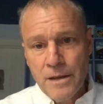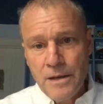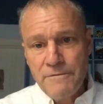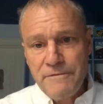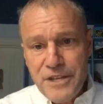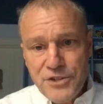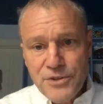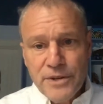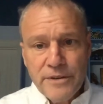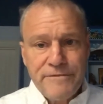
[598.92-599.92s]

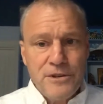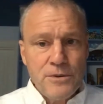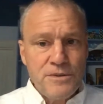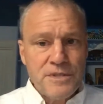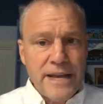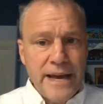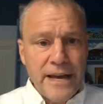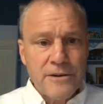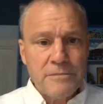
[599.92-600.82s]
feature a few scattered